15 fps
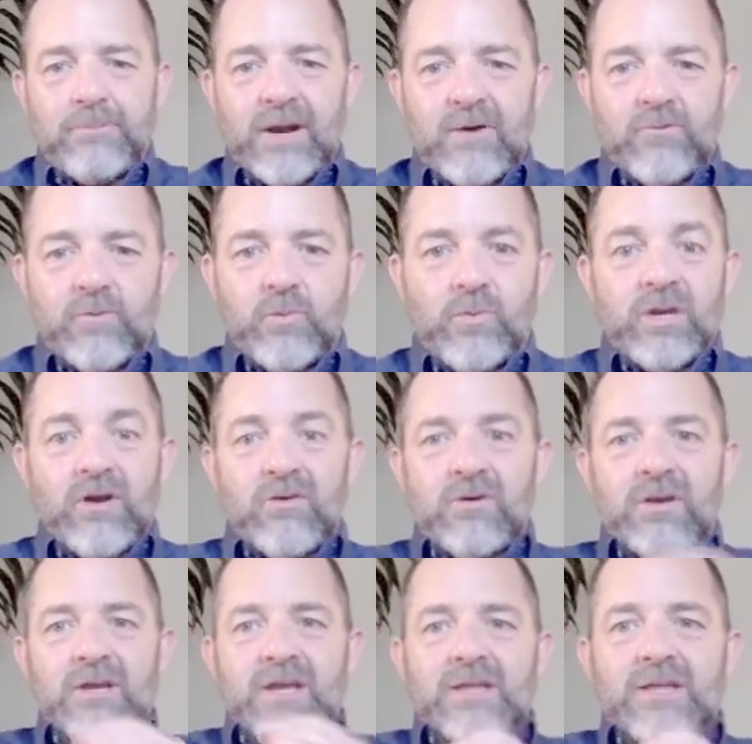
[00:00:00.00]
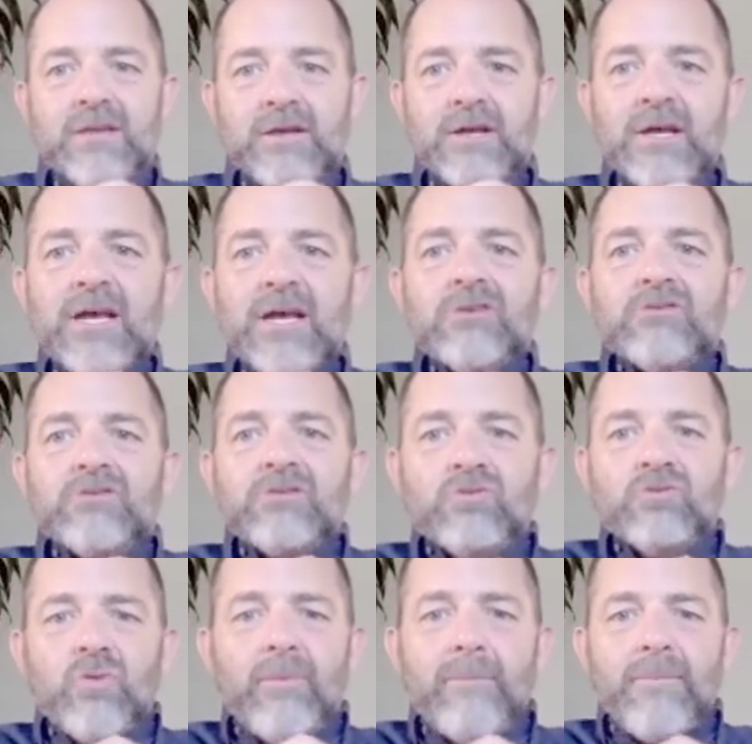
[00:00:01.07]
We don't need the
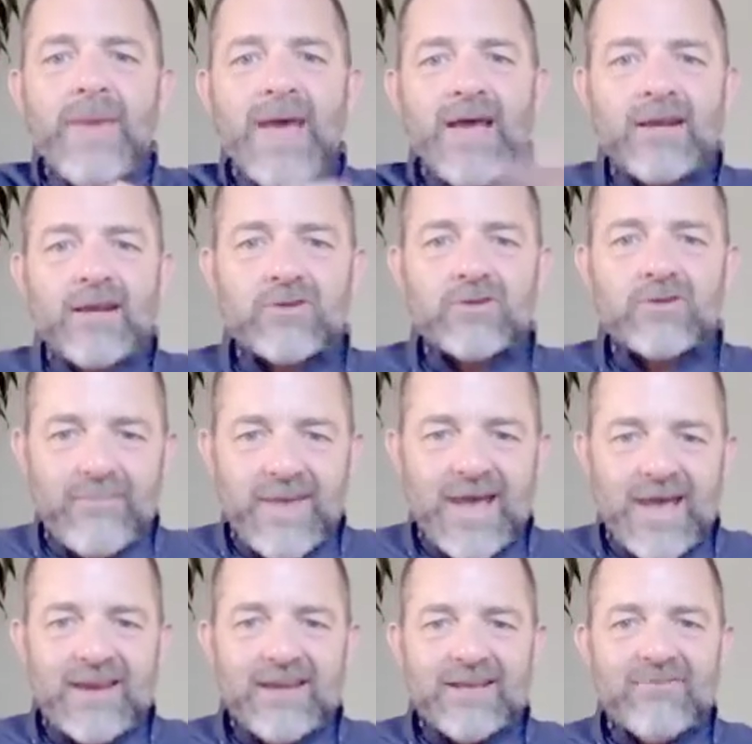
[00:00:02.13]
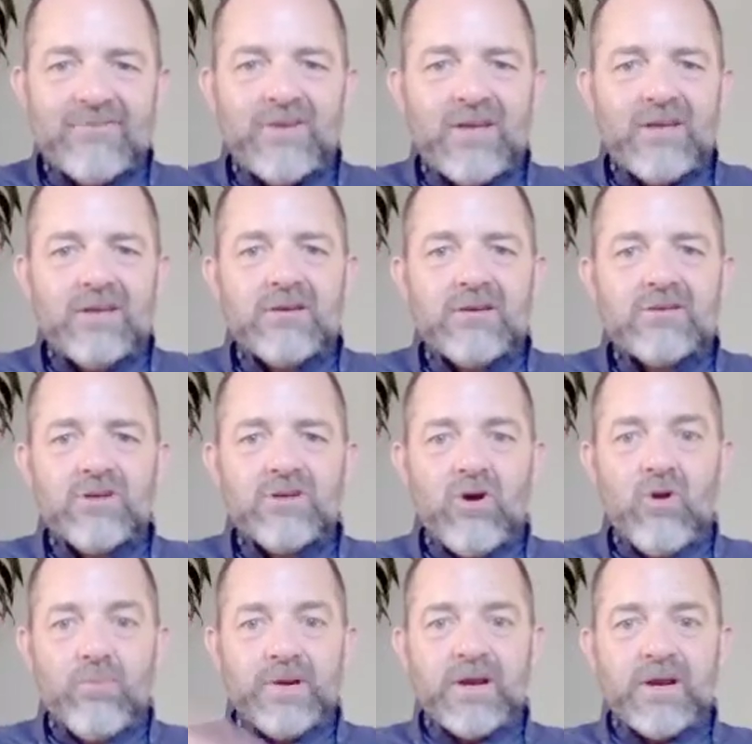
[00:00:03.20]
dramatic, traumatic event to
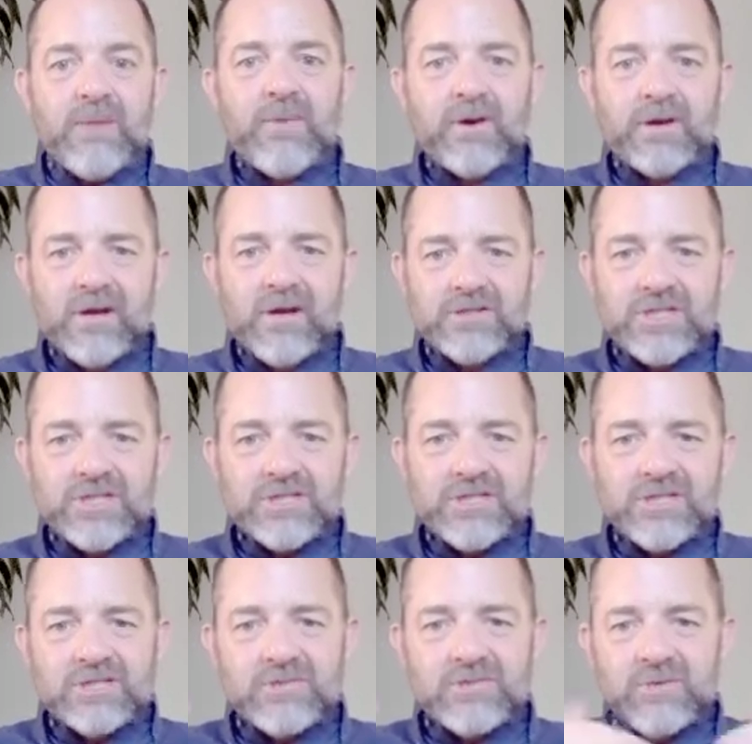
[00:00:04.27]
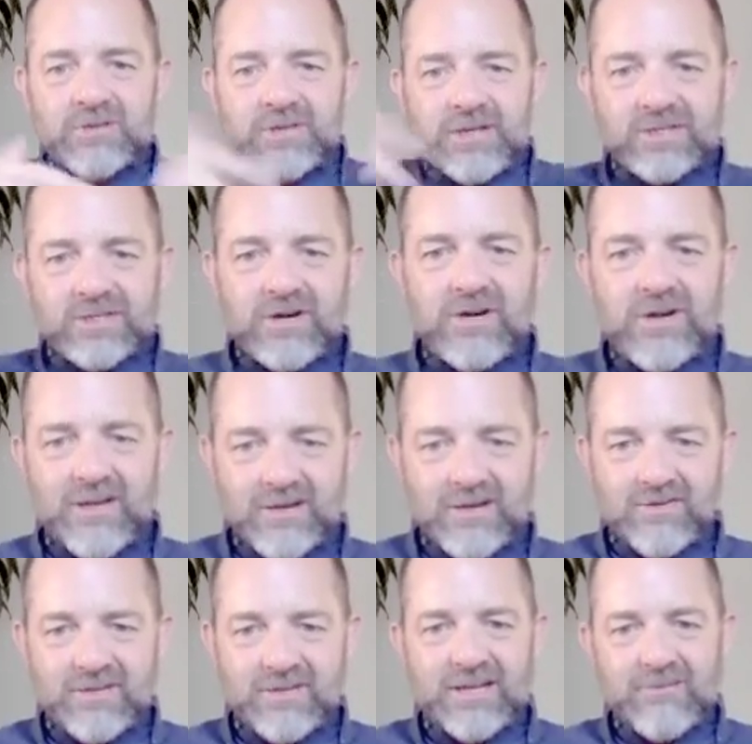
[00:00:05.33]
open up our consciousness, to release our
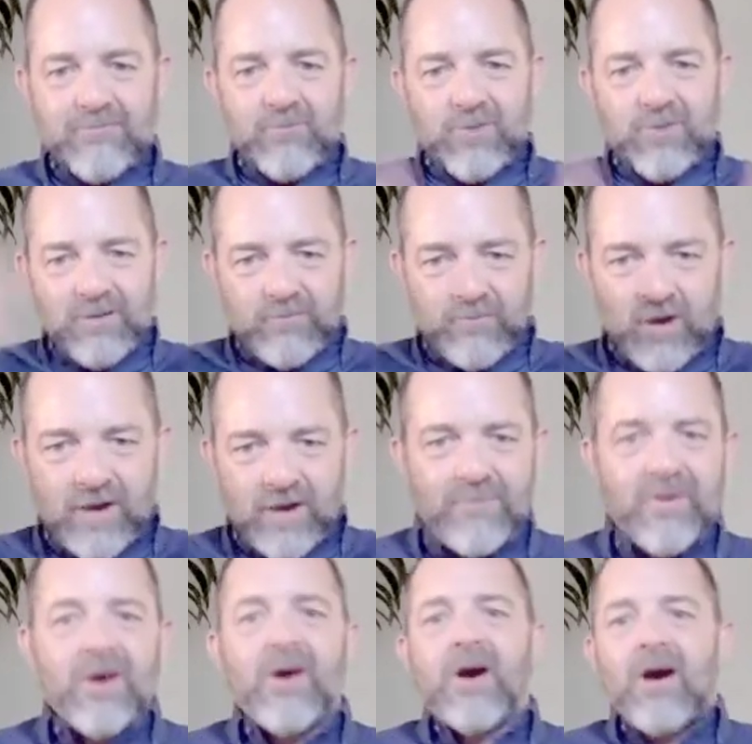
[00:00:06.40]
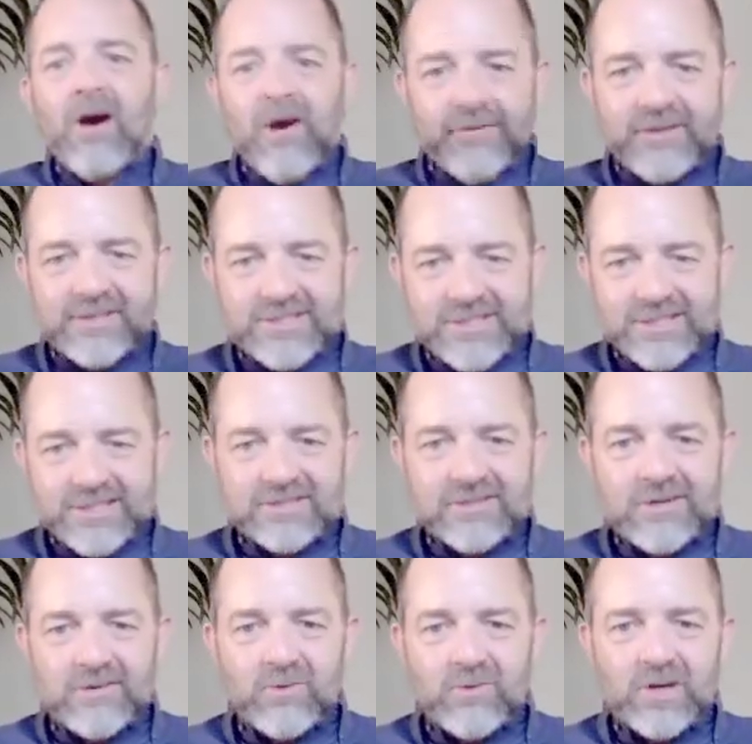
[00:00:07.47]
ego, to get free from all these things
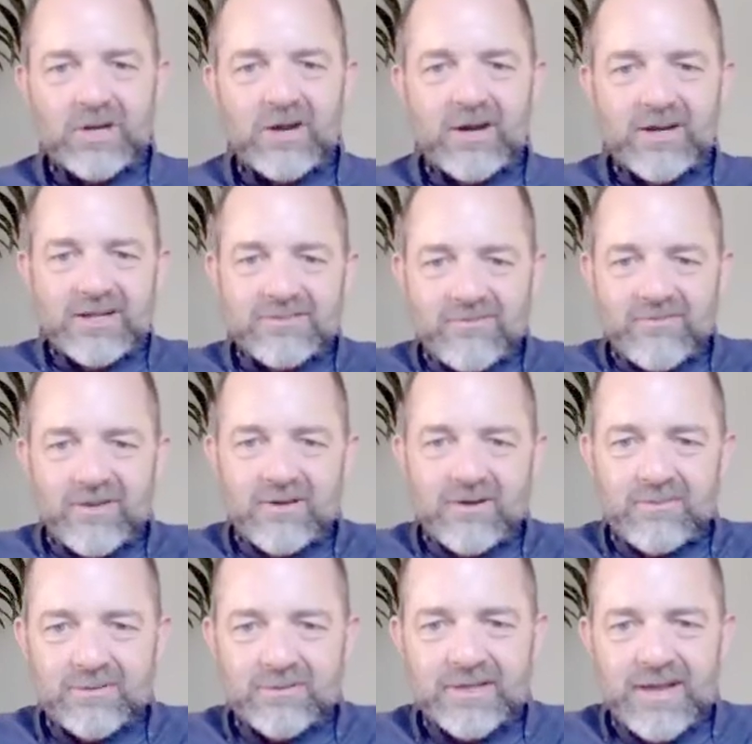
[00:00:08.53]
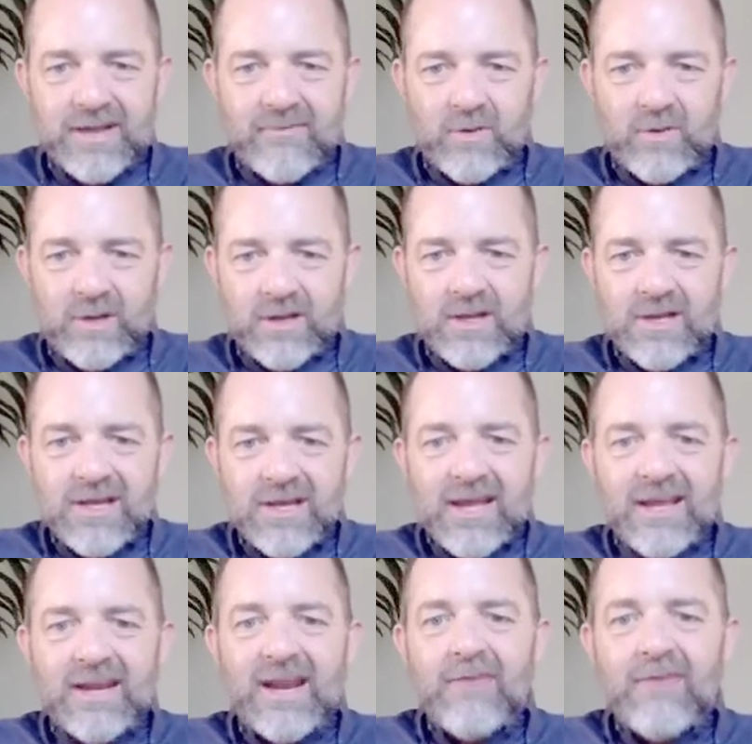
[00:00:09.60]
that we're carrying. It's available in every
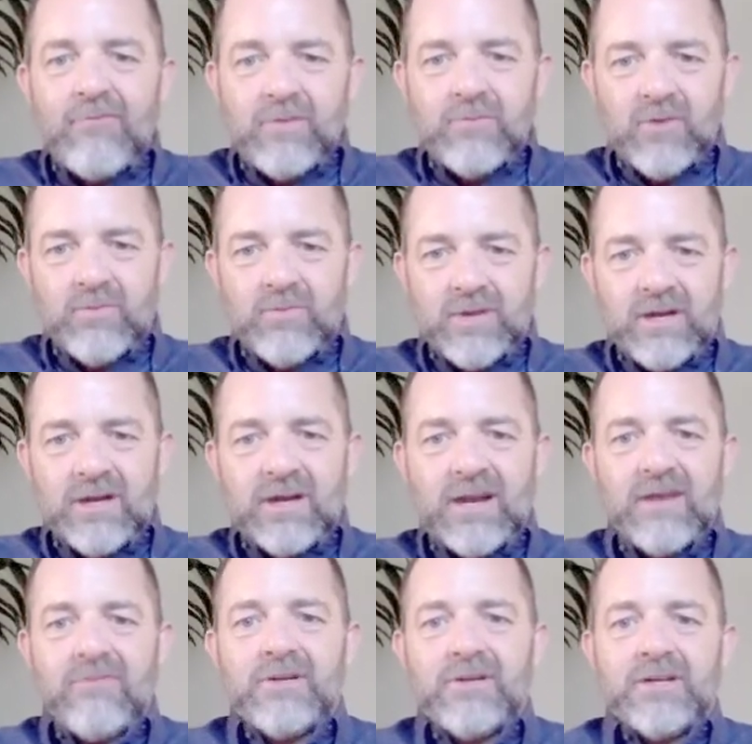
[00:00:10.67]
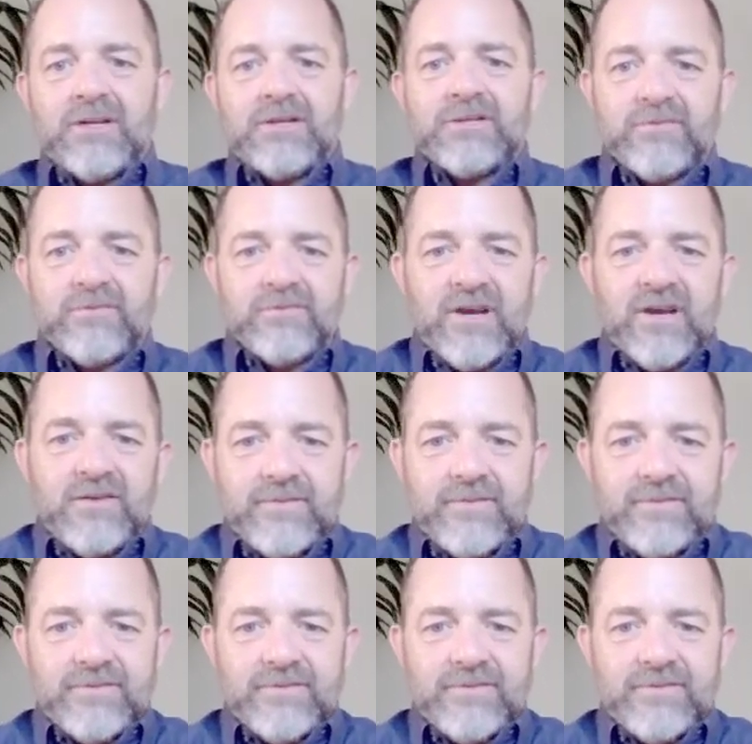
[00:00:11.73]
moment, in every taste of life.